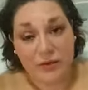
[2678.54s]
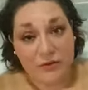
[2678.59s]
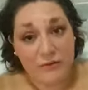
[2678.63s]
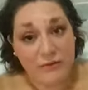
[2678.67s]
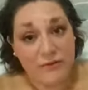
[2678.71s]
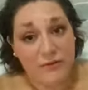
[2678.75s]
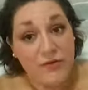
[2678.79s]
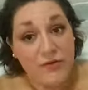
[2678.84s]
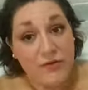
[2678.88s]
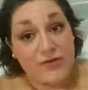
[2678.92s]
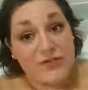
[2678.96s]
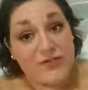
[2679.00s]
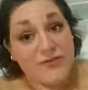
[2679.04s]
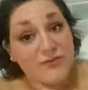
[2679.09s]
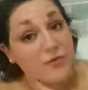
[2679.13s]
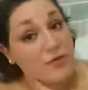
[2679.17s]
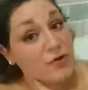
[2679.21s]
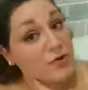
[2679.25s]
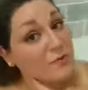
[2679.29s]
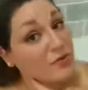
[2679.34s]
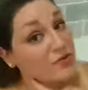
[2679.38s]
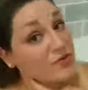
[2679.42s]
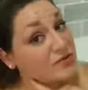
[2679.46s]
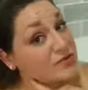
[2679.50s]
First and
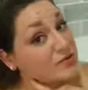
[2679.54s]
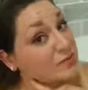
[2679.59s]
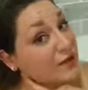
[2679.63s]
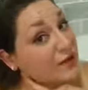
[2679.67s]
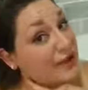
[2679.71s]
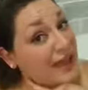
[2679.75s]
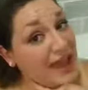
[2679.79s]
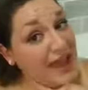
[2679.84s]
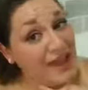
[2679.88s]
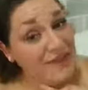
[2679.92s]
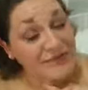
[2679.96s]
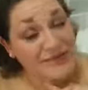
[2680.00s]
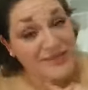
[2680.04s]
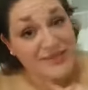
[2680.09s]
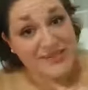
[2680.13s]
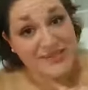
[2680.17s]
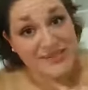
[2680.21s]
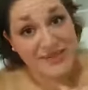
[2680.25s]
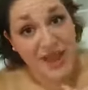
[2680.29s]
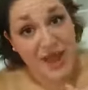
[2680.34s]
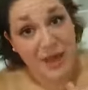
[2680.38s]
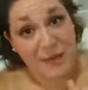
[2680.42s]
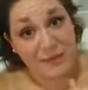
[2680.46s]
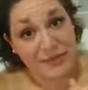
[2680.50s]
foremost, we have to
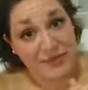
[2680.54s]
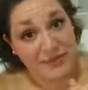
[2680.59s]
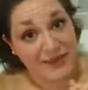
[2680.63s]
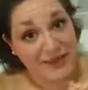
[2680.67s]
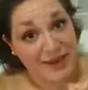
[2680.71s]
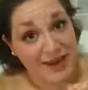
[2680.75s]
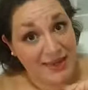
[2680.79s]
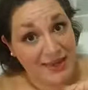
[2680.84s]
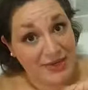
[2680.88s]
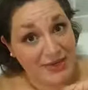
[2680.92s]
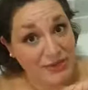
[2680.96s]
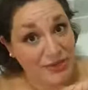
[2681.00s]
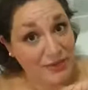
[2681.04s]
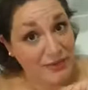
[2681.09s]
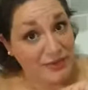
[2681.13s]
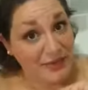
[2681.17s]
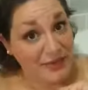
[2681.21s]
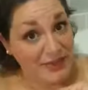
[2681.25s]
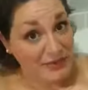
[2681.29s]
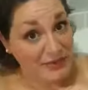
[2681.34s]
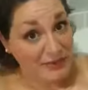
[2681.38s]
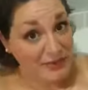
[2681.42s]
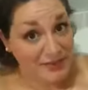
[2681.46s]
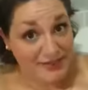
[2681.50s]
stop the national
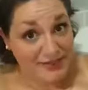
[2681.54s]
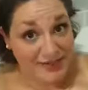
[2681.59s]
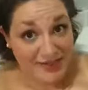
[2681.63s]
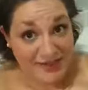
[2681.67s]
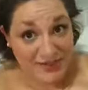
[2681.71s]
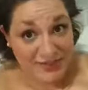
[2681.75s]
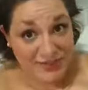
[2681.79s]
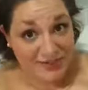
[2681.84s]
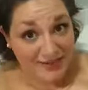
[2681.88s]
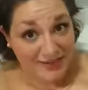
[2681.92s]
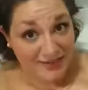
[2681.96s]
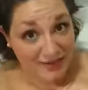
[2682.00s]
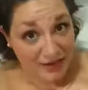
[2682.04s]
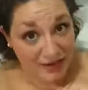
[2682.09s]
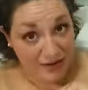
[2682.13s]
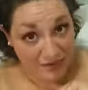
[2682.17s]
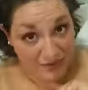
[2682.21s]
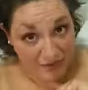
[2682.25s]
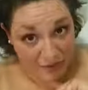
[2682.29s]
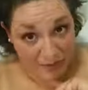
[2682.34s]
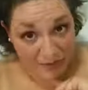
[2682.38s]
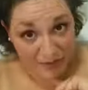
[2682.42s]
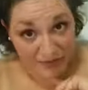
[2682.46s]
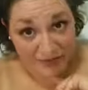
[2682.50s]
militarization of
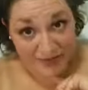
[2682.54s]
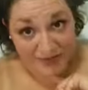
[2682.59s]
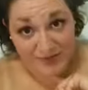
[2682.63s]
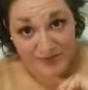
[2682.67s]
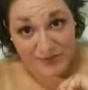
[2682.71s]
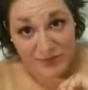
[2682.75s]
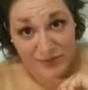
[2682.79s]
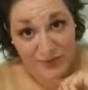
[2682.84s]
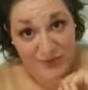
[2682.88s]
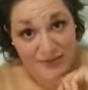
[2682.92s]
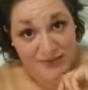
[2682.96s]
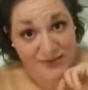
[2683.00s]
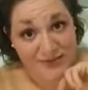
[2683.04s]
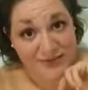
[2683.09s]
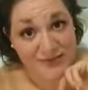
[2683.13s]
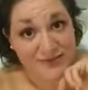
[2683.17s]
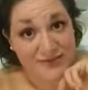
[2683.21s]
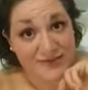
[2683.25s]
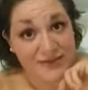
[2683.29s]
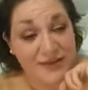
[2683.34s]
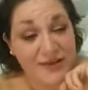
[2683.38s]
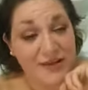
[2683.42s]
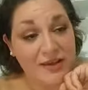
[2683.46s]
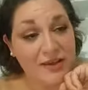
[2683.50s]
our police
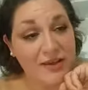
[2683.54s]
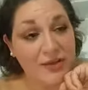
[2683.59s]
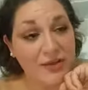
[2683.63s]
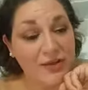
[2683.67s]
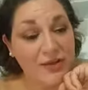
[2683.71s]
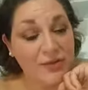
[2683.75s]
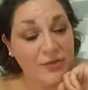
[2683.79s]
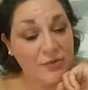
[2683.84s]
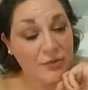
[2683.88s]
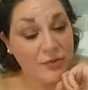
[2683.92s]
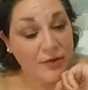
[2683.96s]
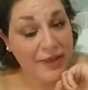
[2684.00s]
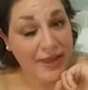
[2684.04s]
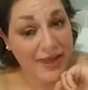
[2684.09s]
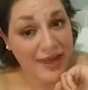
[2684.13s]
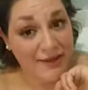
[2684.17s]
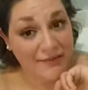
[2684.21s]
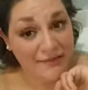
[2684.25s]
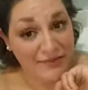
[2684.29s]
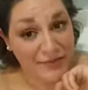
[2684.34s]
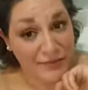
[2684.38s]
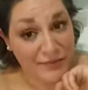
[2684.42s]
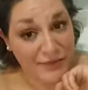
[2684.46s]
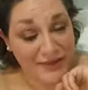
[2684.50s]
forces. We
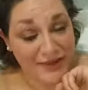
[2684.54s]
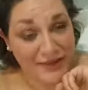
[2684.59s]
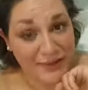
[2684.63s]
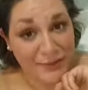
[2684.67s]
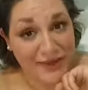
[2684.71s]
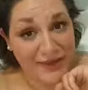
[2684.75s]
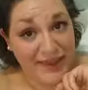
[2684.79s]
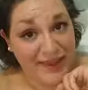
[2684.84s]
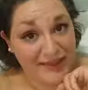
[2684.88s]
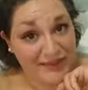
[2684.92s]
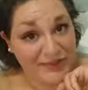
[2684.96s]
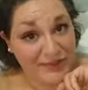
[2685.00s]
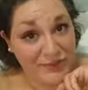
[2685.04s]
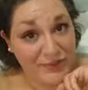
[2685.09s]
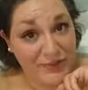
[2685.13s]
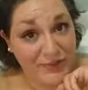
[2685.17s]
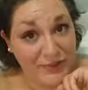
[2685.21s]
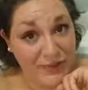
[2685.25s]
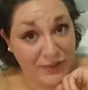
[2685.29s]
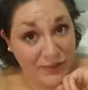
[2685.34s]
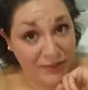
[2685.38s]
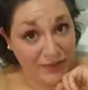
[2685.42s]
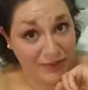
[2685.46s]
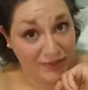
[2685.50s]
have to bring them back to a
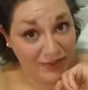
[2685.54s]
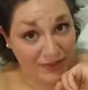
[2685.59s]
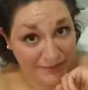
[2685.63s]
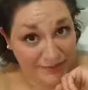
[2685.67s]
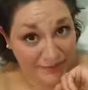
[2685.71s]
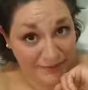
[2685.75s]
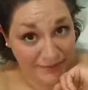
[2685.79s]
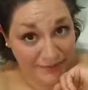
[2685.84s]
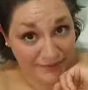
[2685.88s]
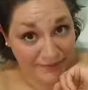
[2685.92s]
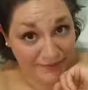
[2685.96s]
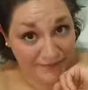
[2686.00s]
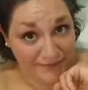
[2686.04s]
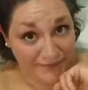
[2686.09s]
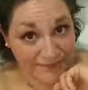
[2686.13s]
local level.